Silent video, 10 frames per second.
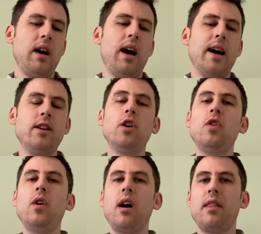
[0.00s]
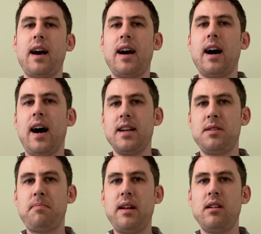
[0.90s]
I know that I
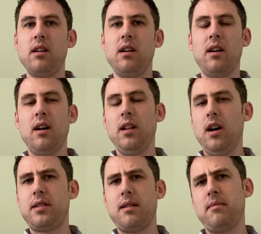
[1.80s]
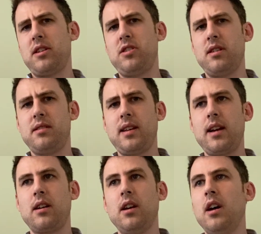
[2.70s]
spent a lot of time last year
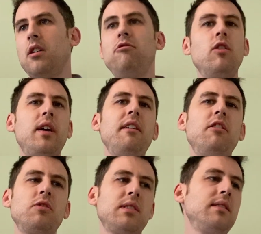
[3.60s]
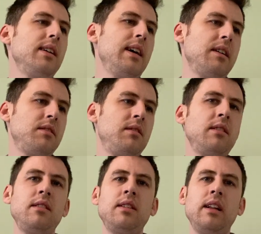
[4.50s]
saying, Rogue Heroes, SAS,
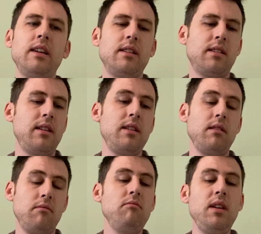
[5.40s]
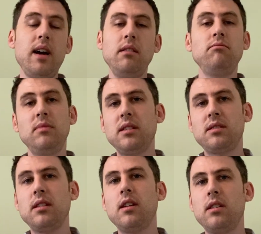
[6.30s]
Desert Italians, and yeah, they're
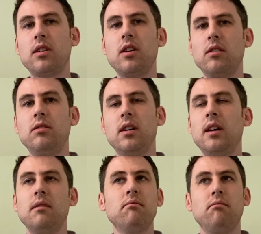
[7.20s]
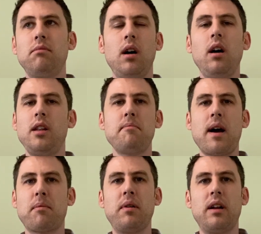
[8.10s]
still on the go, but on the
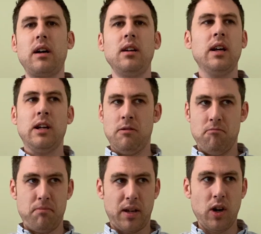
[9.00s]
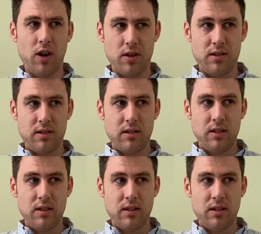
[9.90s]
back burner because